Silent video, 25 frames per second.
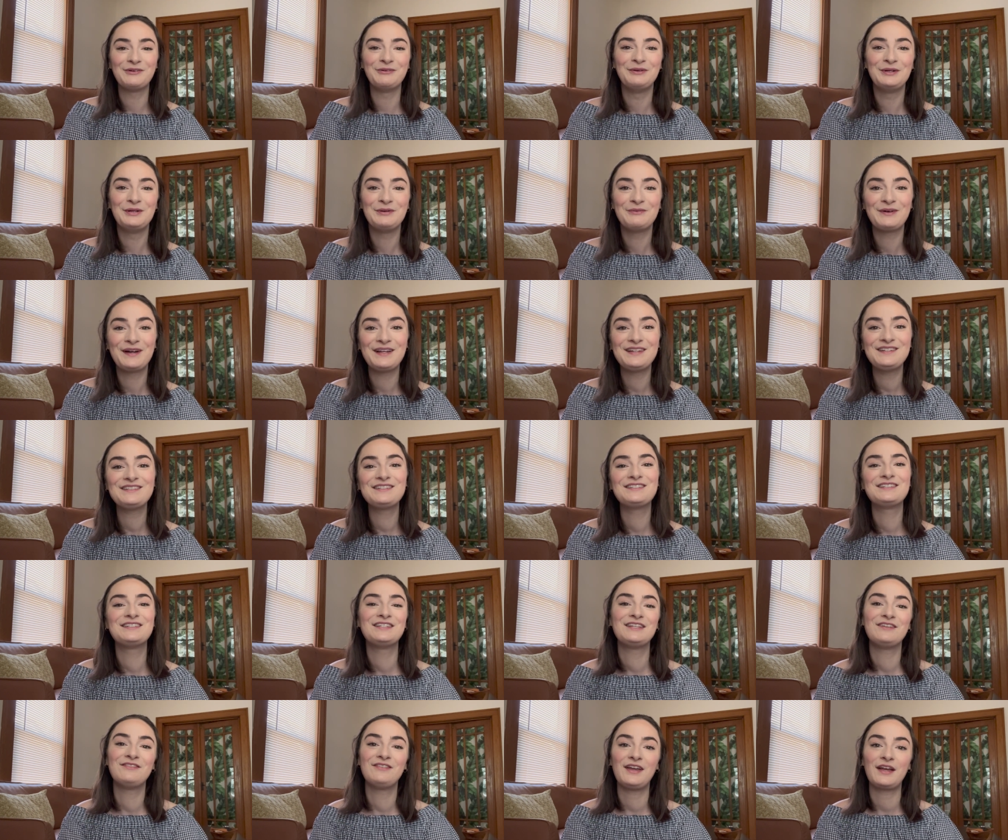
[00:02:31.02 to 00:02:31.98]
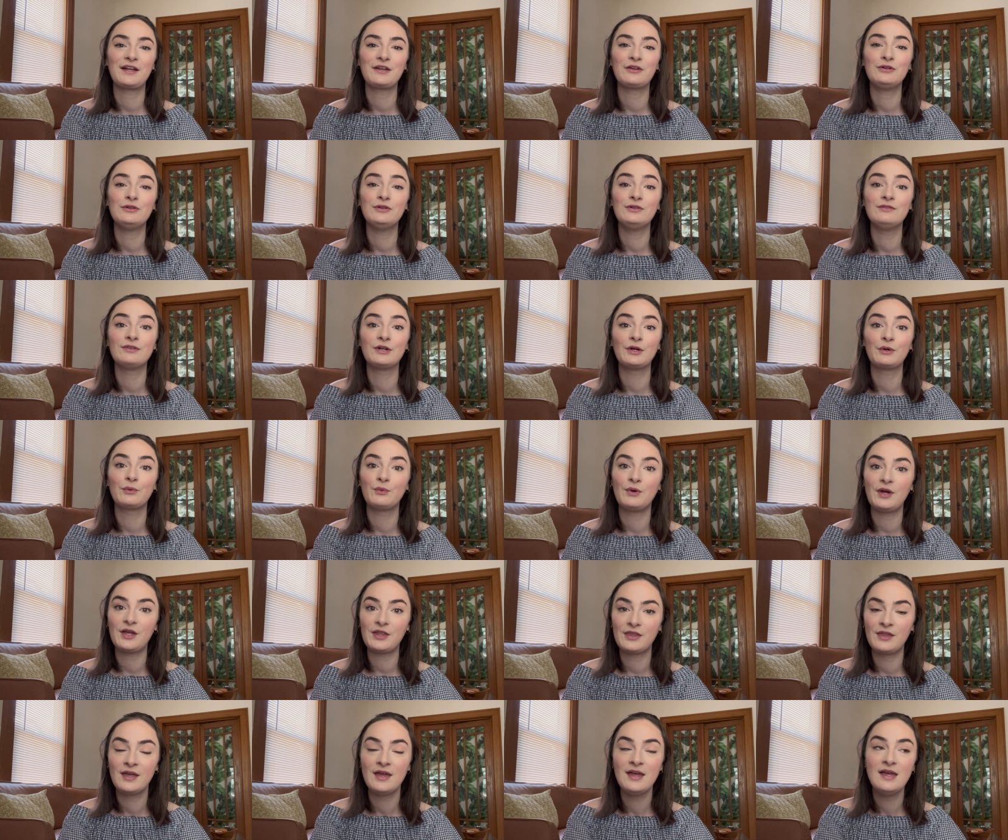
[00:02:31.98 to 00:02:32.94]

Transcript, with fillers: we went to Vancouver with